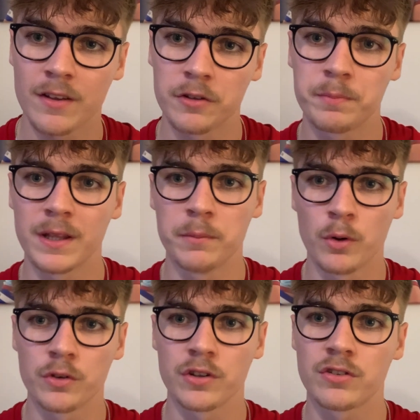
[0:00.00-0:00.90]
has been the
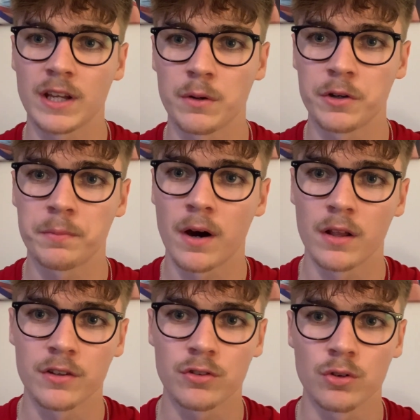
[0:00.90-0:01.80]
more distinguished part of
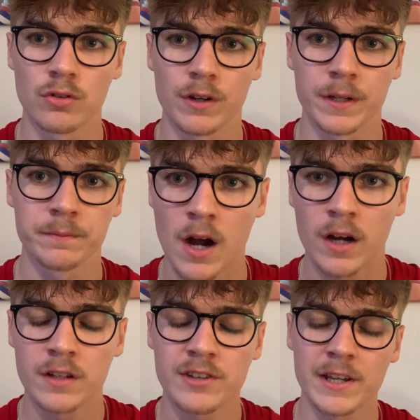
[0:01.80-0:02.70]
the story. I'm
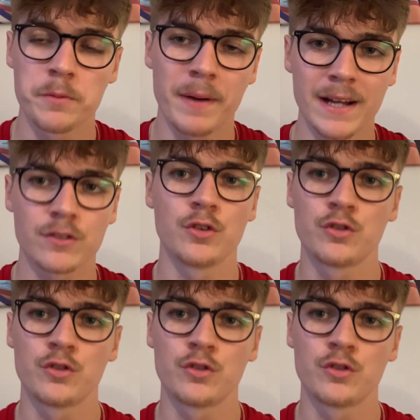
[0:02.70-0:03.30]
going to take you back to